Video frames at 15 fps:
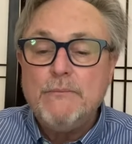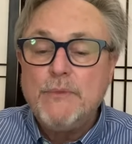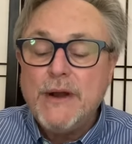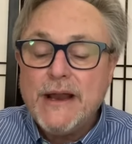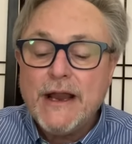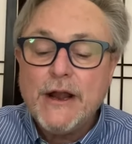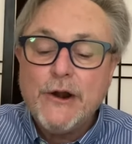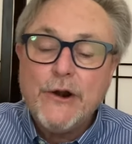
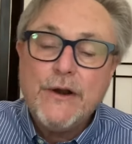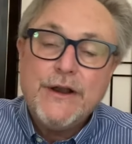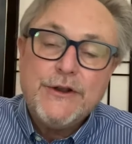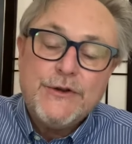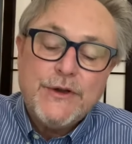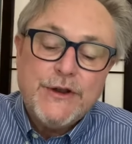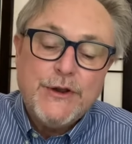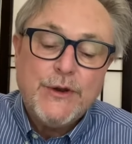bringing her
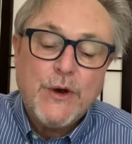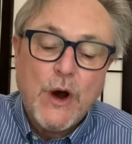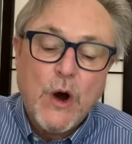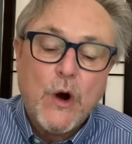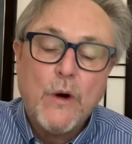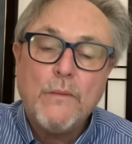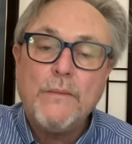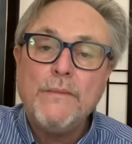into a new
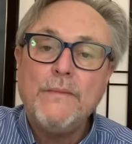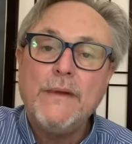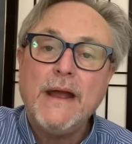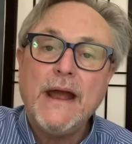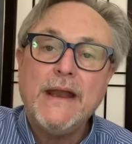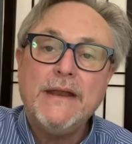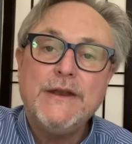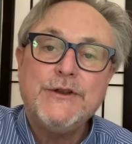home
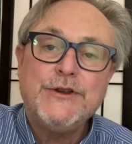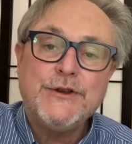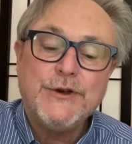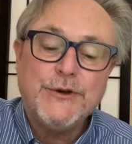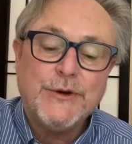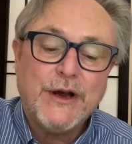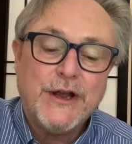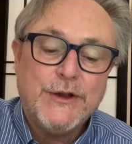and
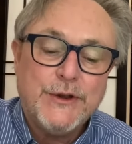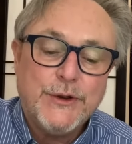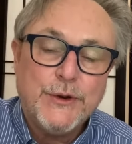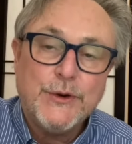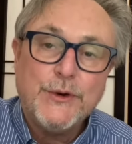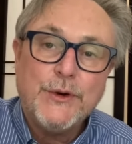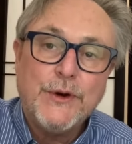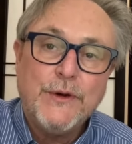into a
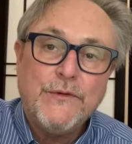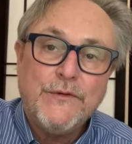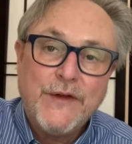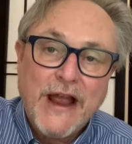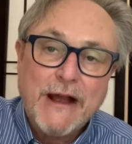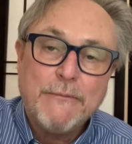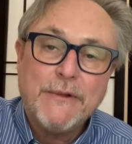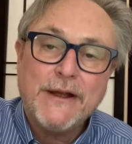new
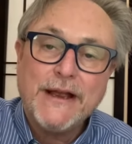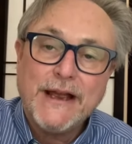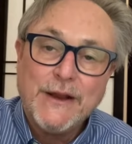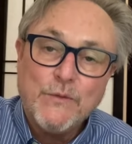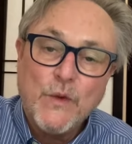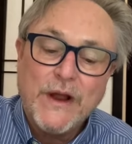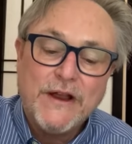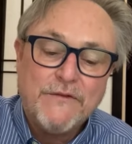family
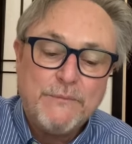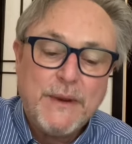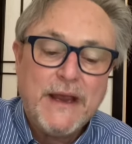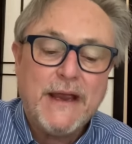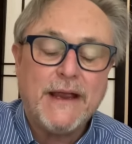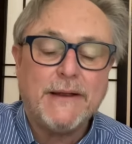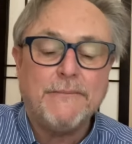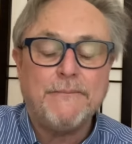and way of
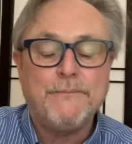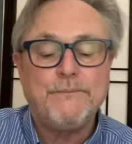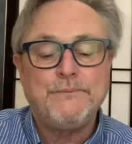being.